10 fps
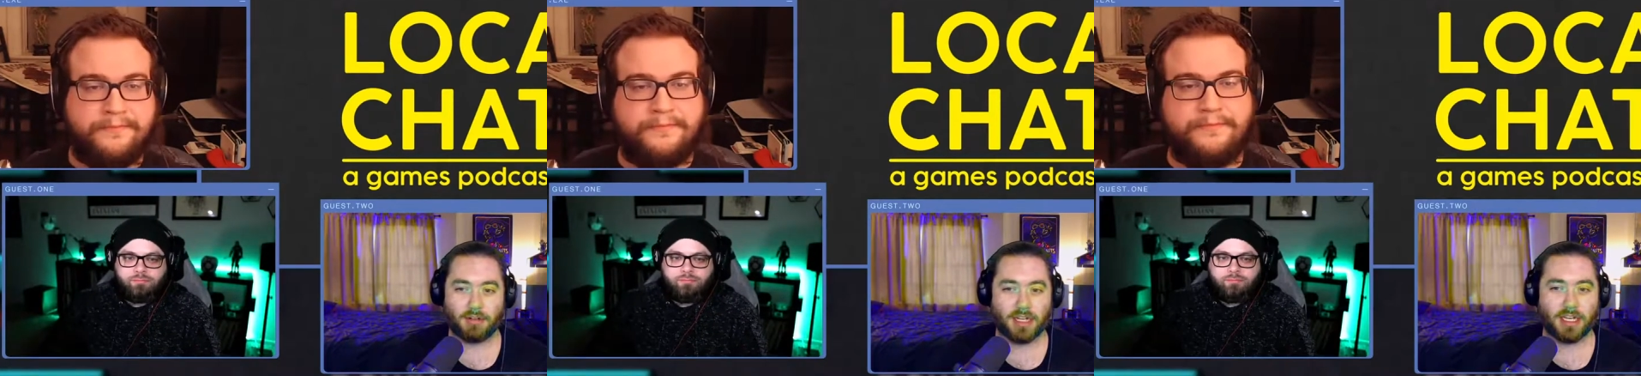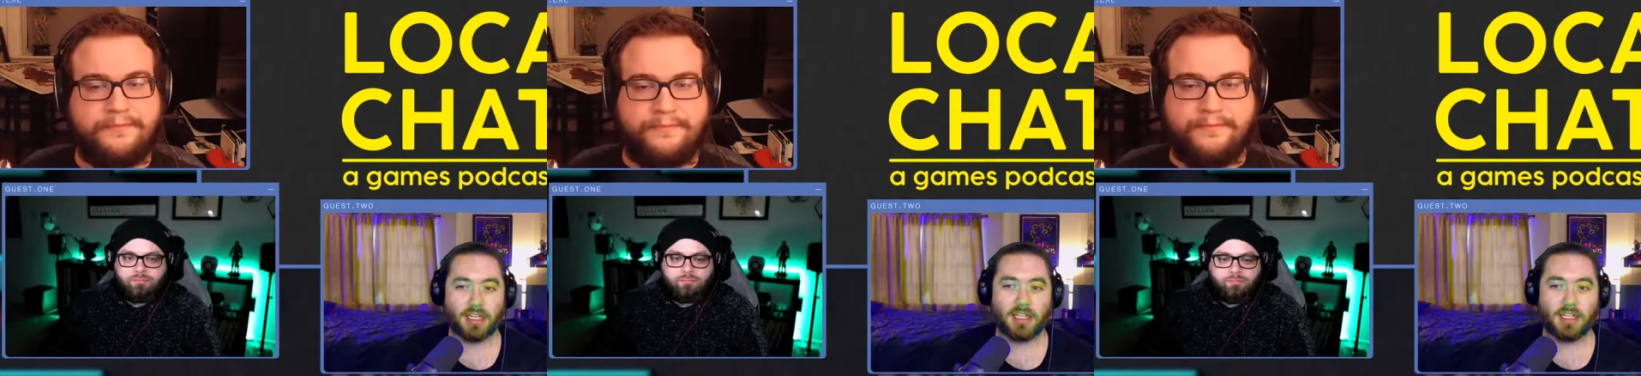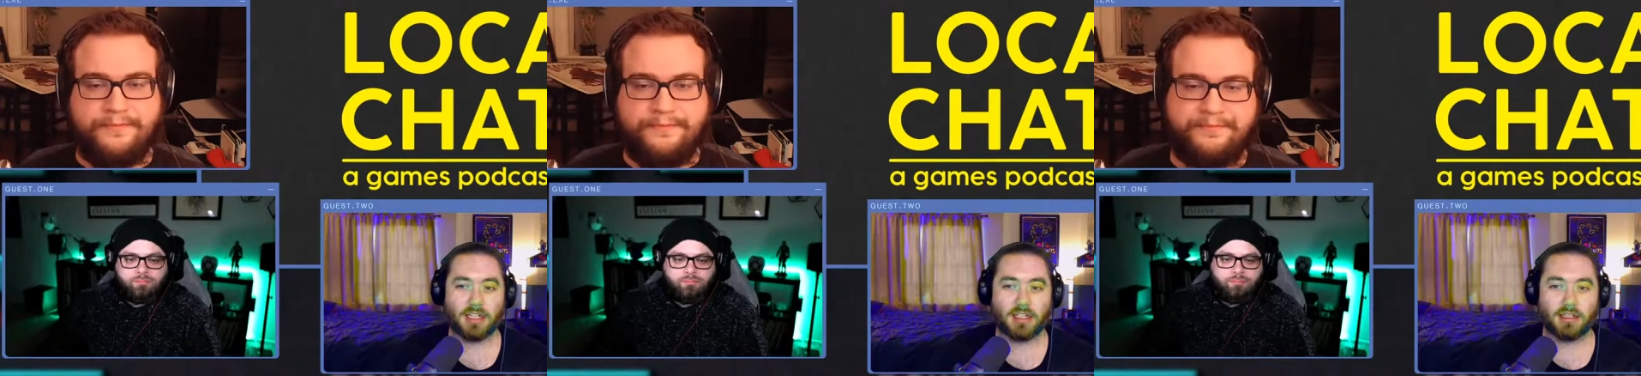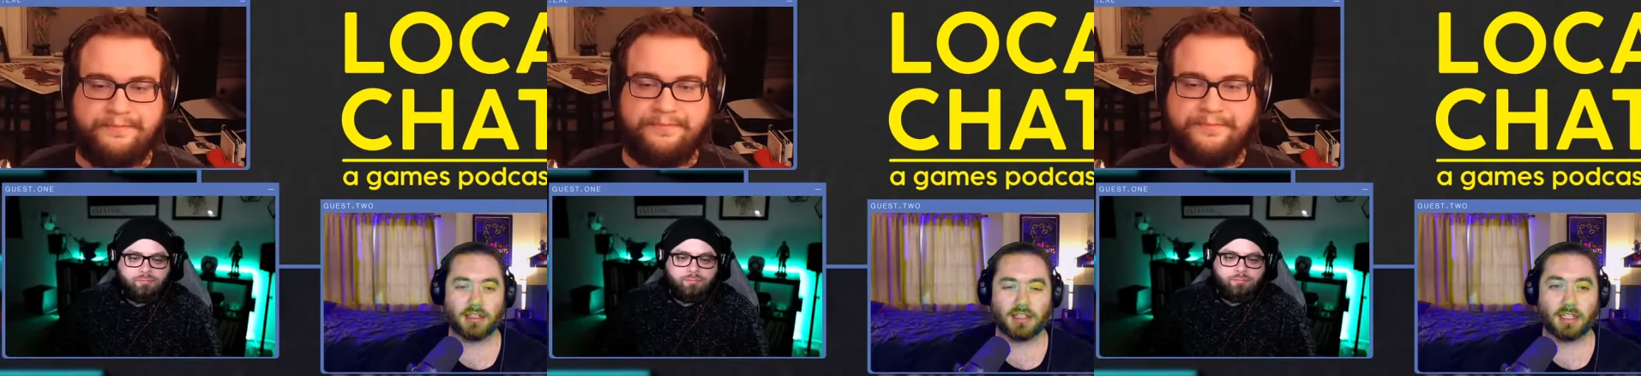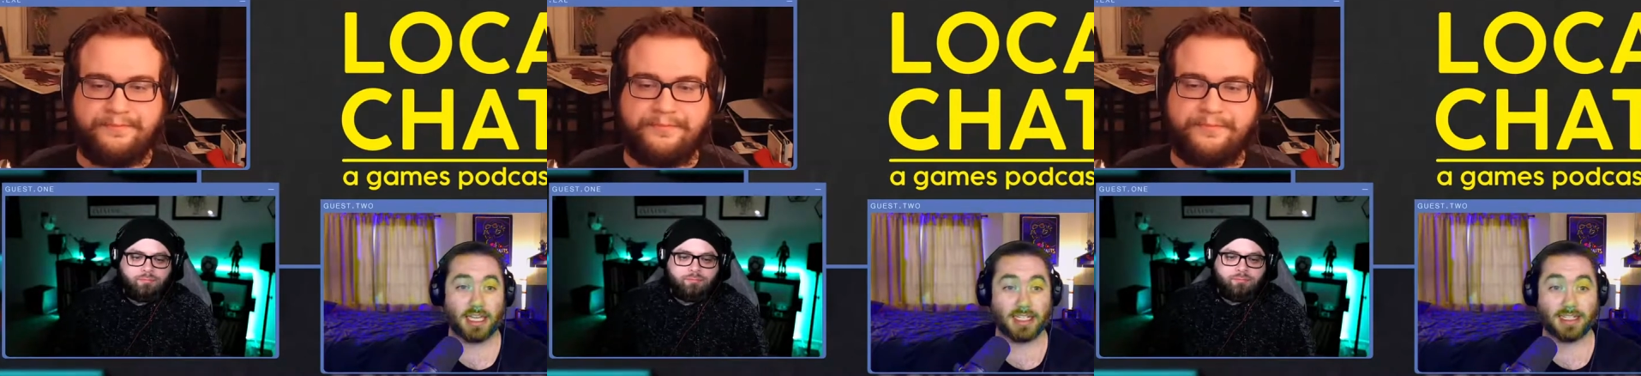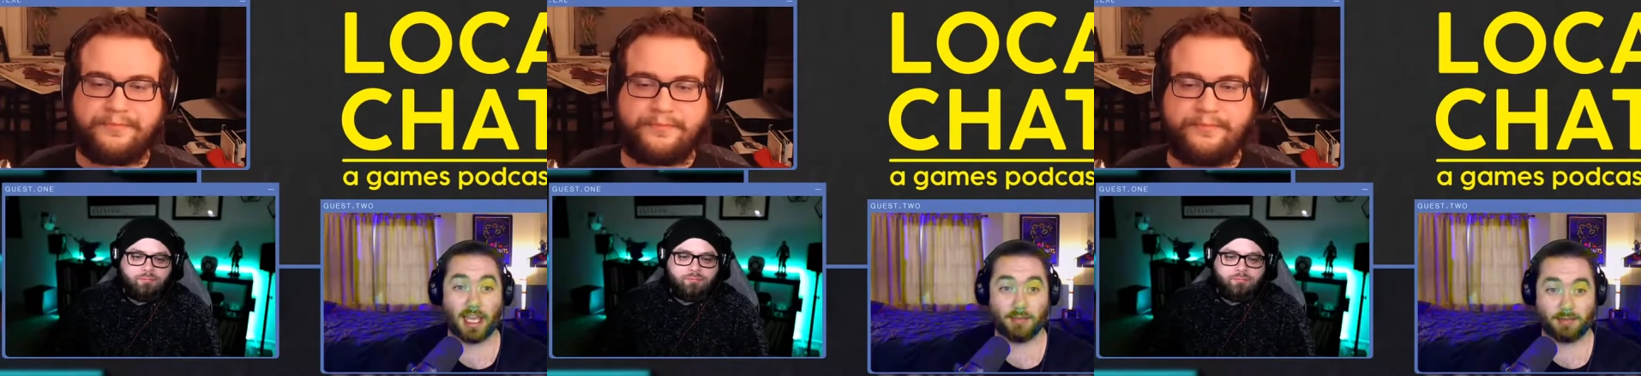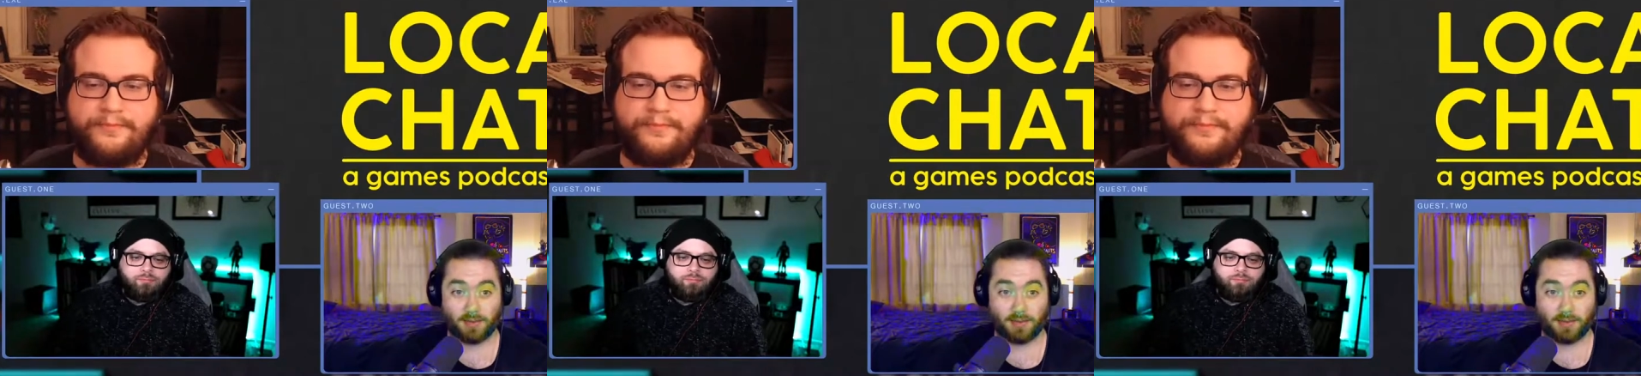Speaker 1: all the way is The Last